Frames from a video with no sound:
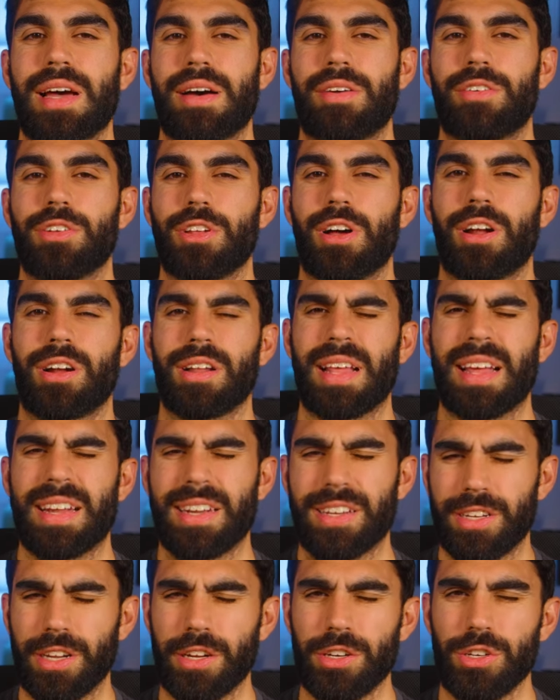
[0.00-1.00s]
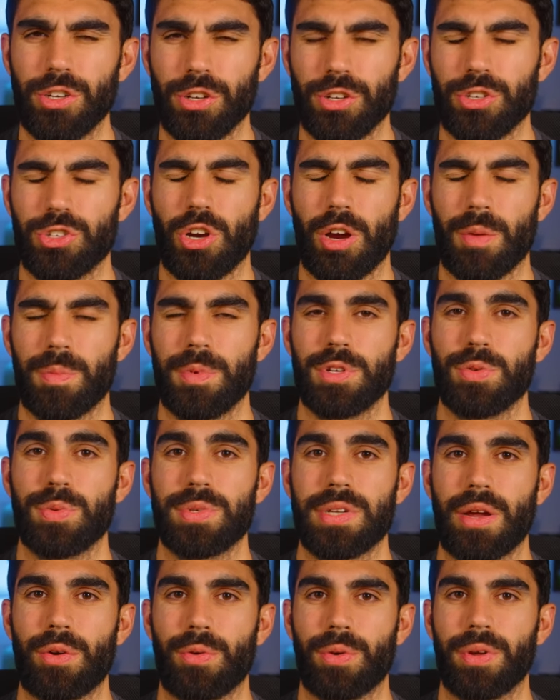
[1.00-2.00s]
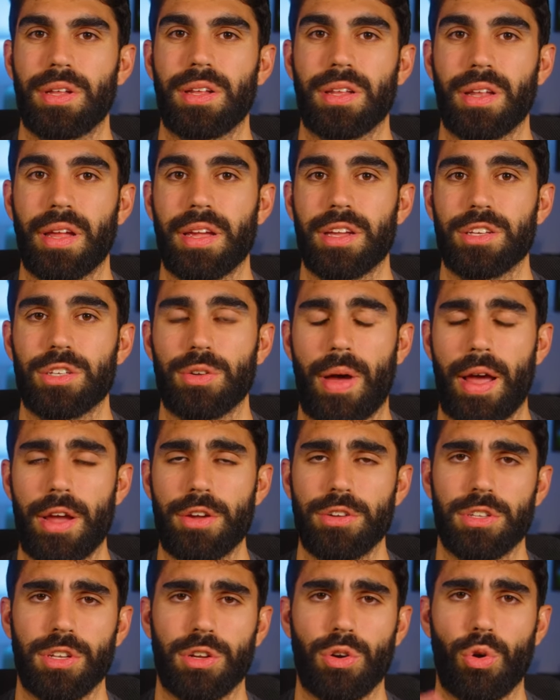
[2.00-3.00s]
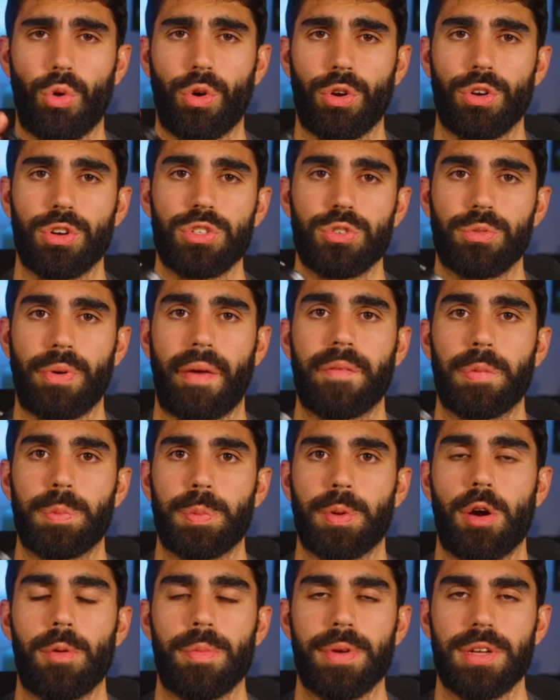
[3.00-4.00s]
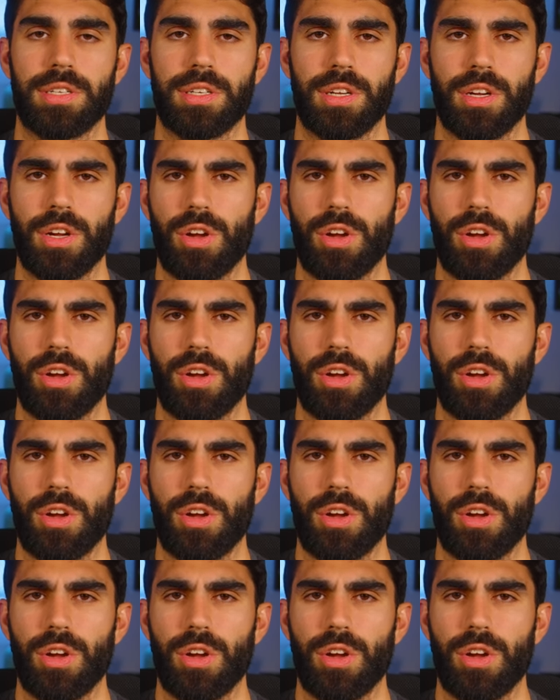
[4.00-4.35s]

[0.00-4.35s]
have a lot of that digital sharpness, which I really like. So I use the quarter strength Pro Mist,